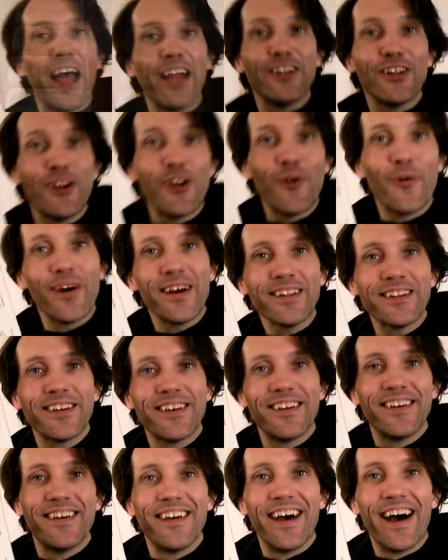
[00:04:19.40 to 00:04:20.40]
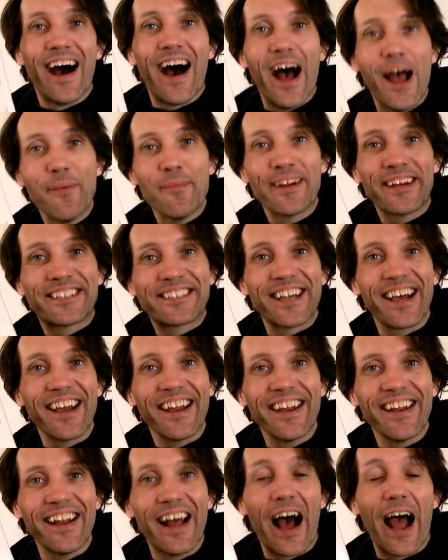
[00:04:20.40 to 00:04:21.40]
And you know what? I'm excited.